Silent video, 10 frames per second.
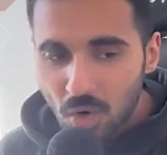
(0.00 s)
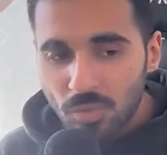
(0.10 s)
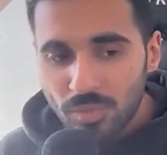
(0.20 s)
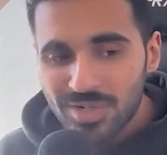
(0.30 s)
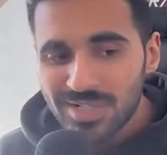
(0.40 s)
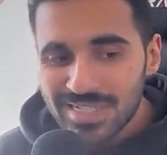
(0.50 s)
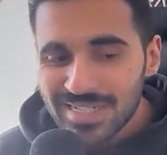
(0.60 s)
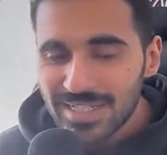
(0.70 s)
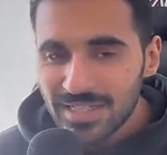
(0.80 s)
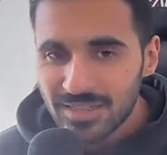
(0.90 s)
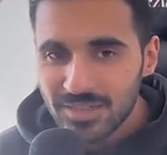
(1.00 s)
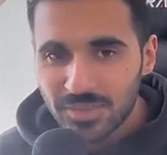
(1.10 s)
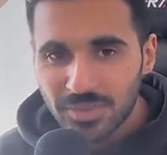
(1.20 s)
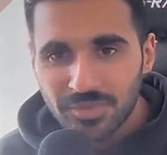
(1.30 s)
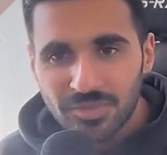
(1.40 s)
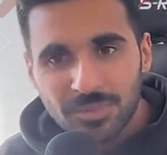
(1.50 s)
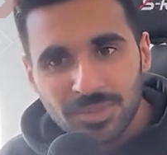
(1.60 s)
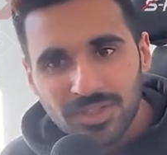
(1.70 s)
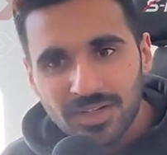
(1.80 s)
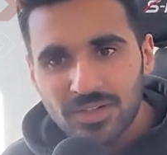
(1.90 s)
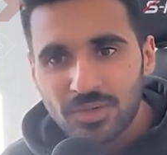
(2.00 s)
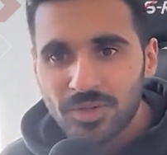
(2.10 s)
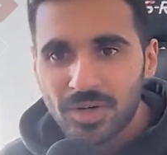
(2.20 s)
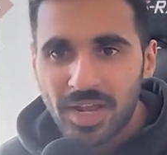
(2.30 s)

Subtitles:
overeating during Ramadan or